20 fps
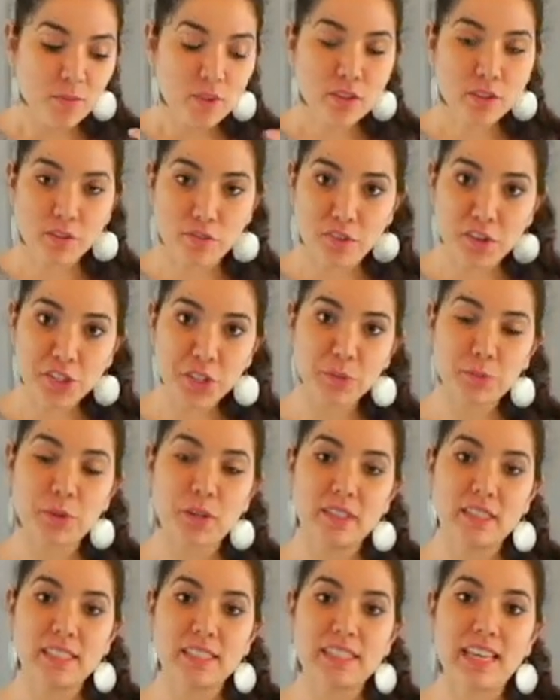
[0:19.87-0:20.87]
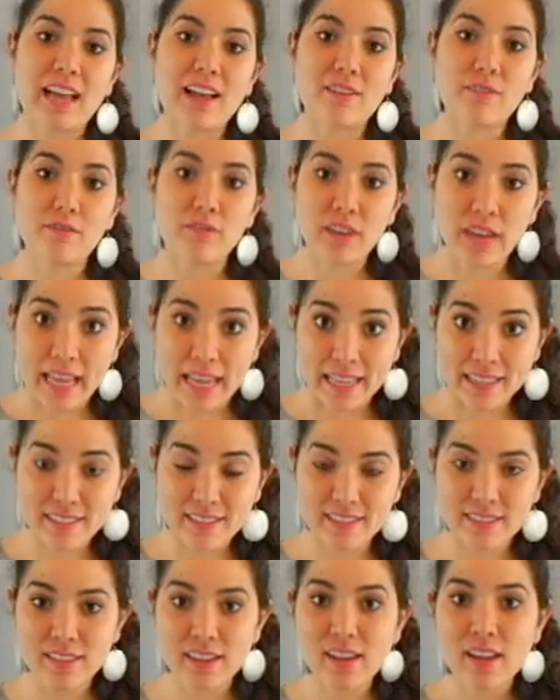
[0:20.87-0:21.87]
the fudgy brownies have
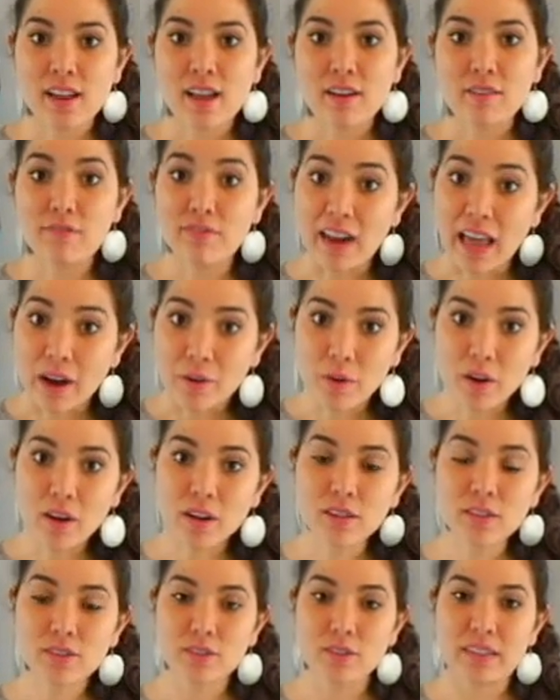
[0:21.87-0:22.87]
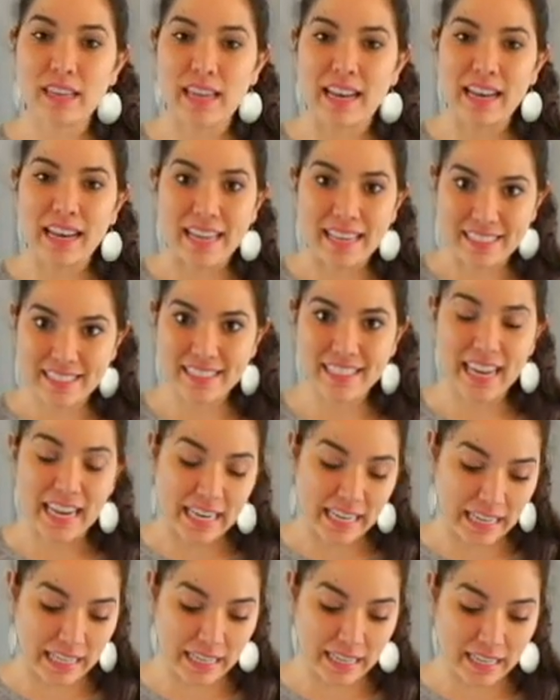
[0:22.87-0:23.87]
less flour, so they're less
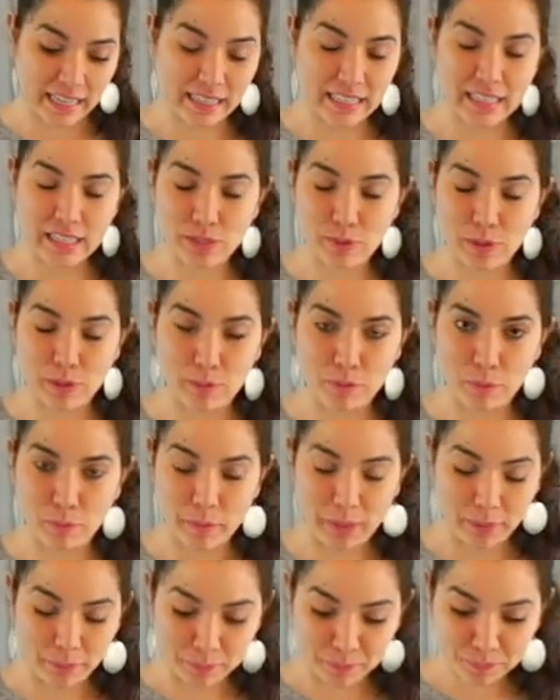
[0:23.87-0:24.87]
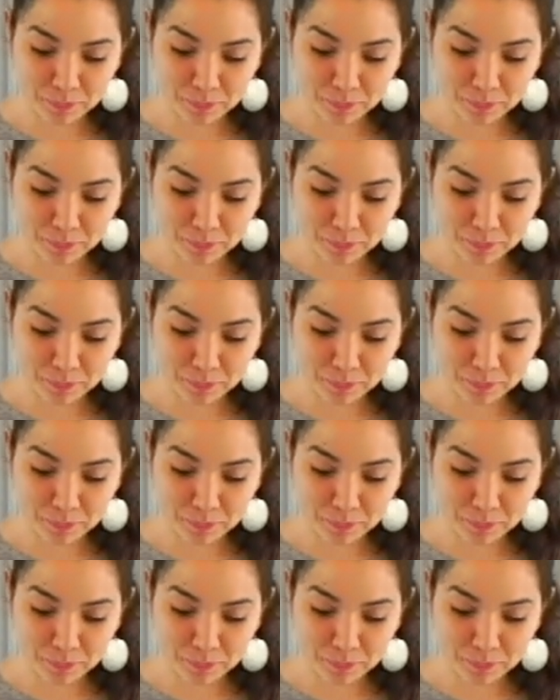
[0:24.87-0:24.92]
cakey, and this one will be